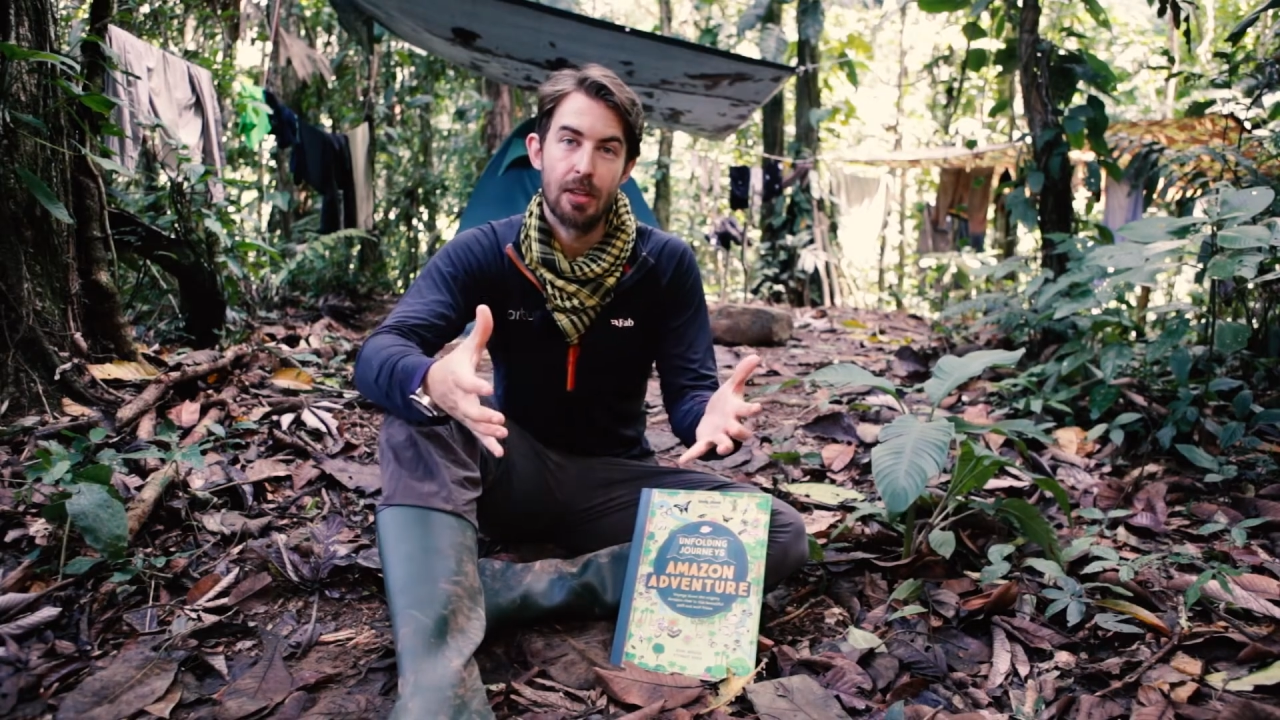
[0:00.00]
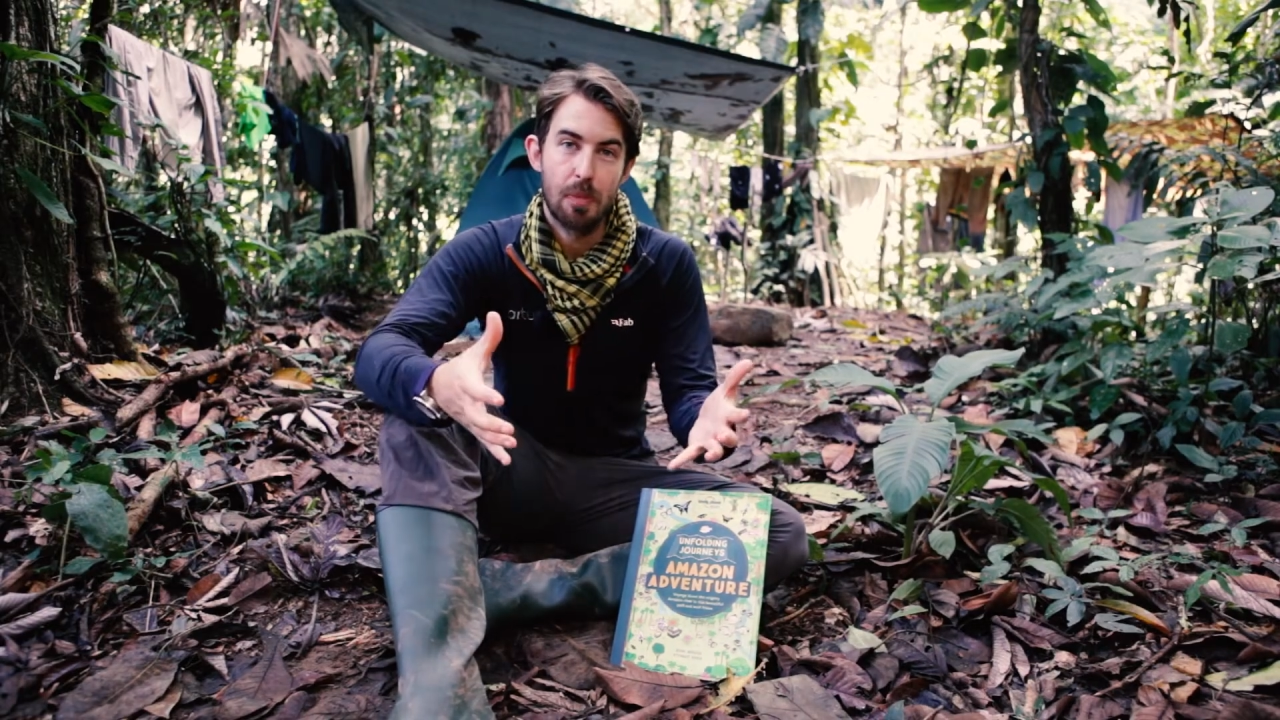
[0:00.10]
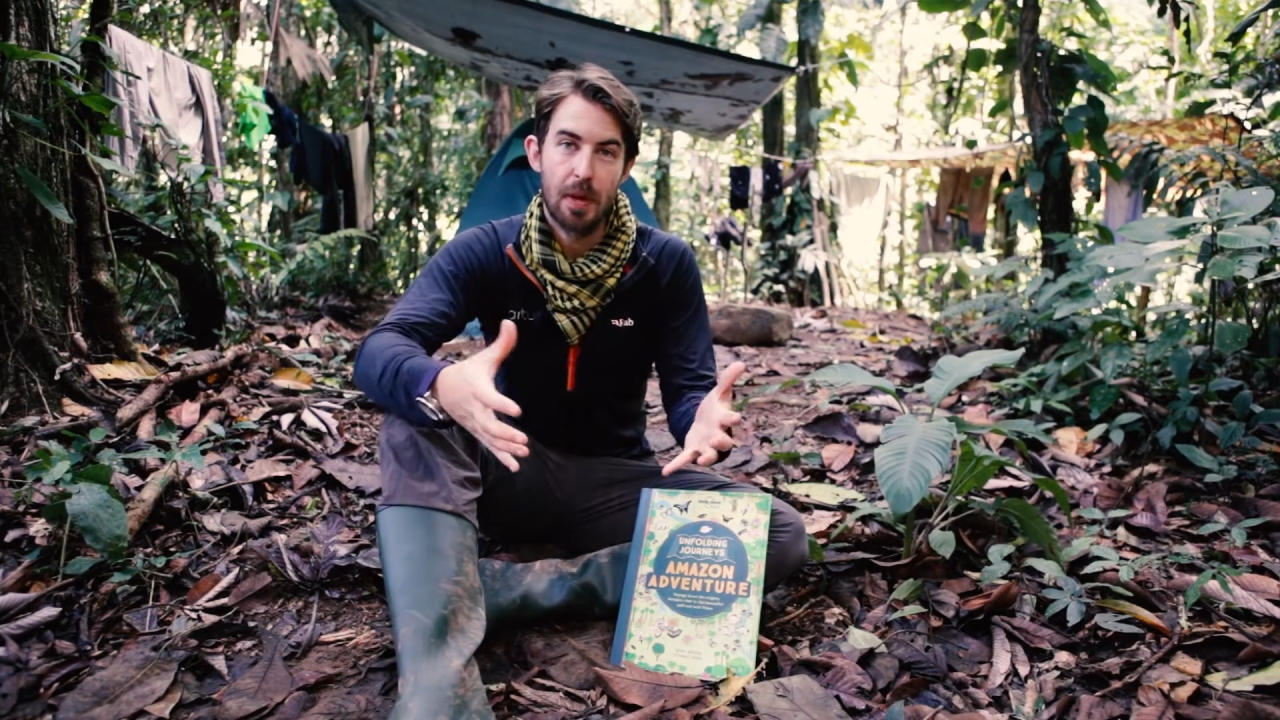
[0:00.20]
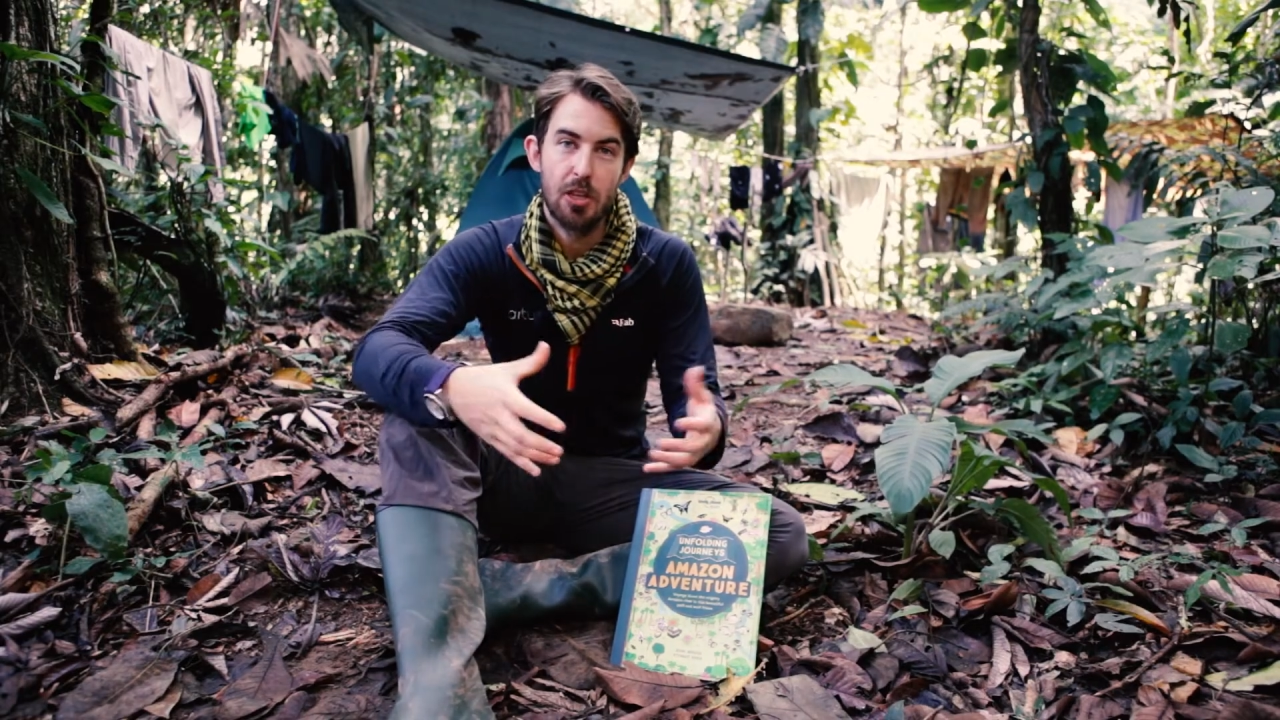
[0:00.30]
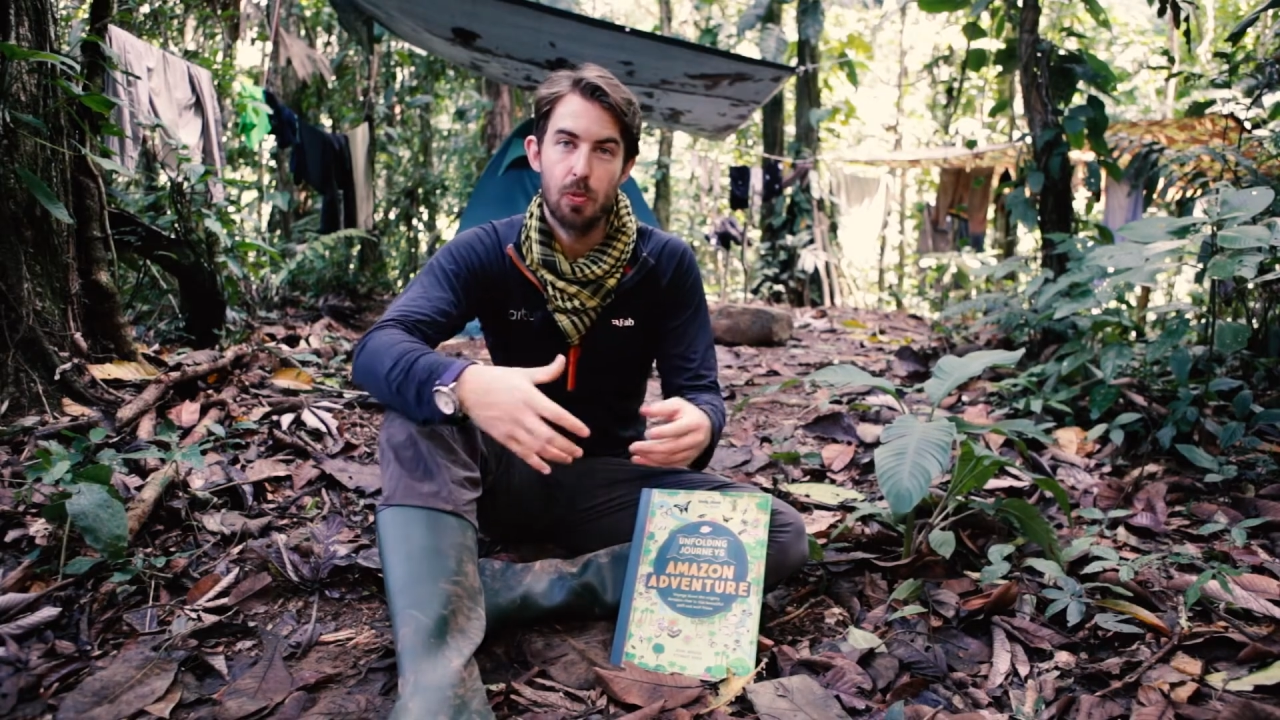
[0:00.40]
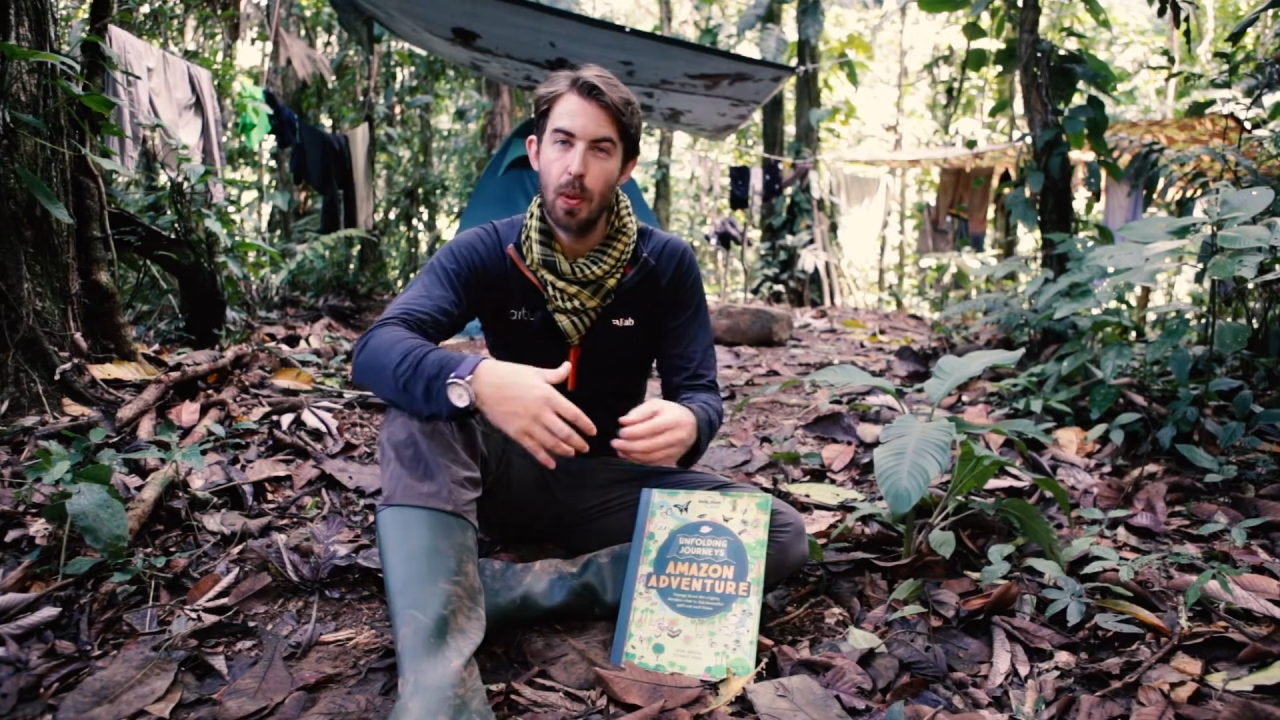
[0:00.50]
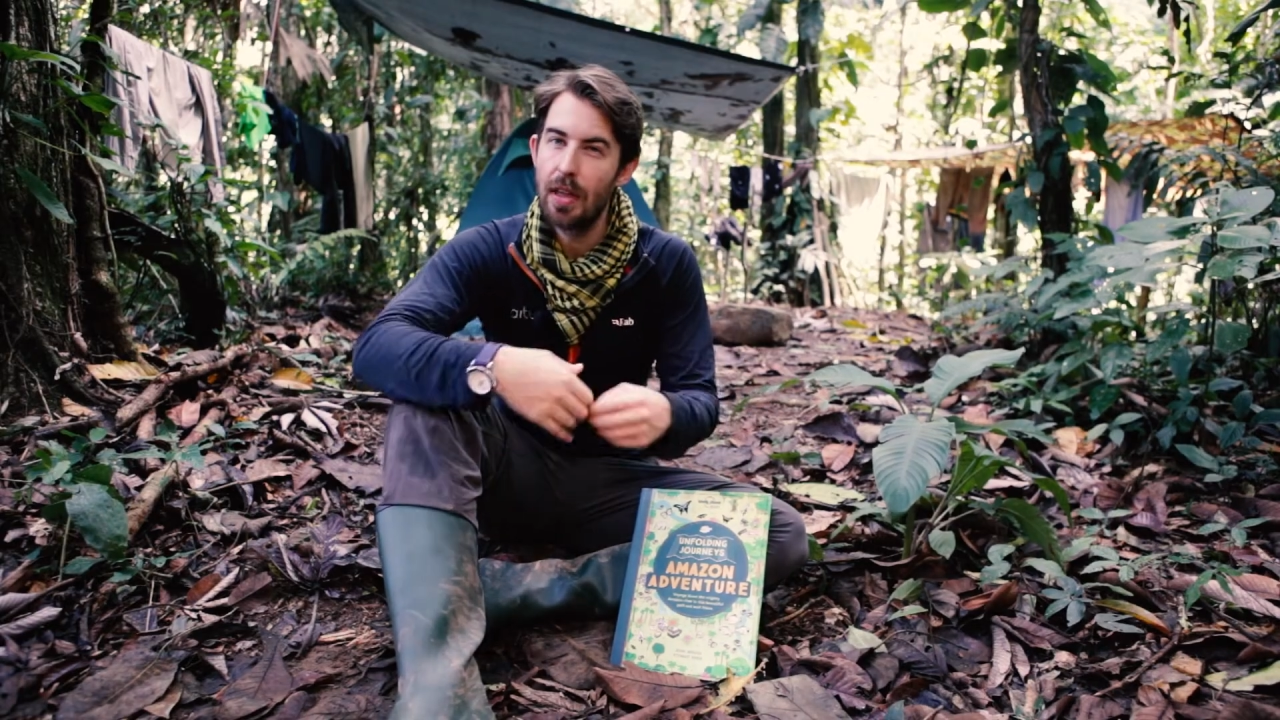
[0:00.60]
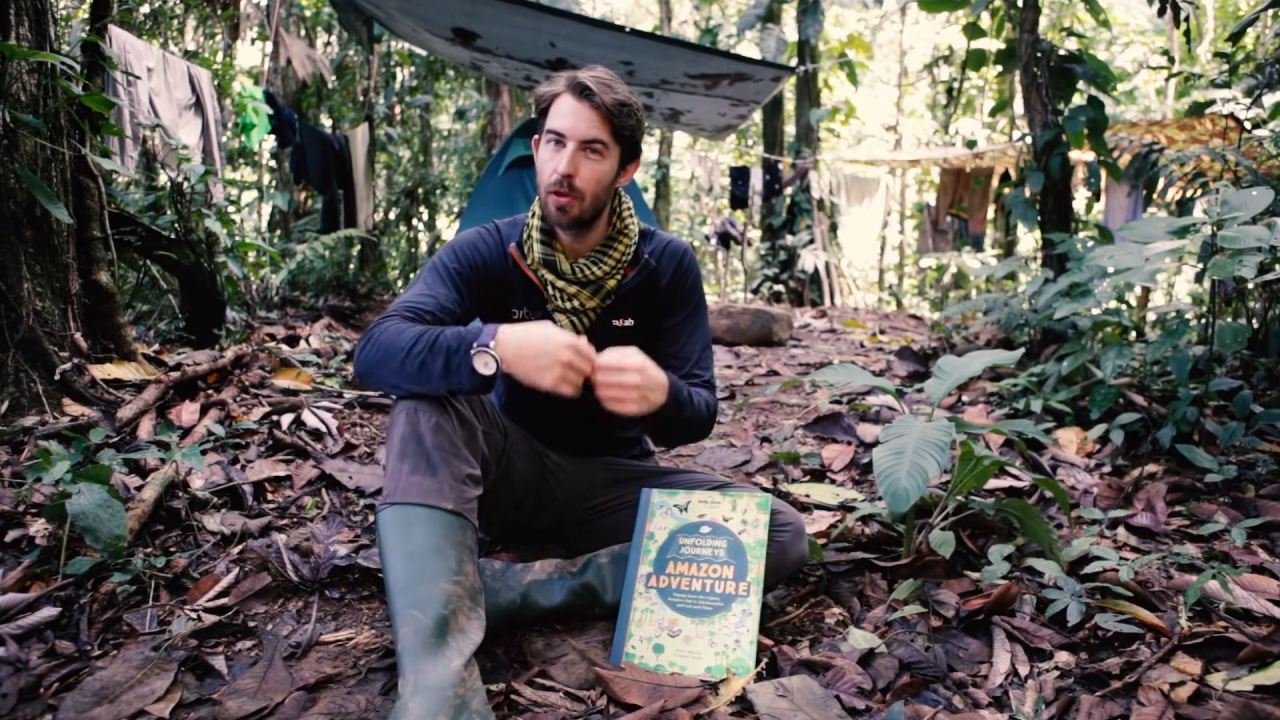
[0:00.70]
species with,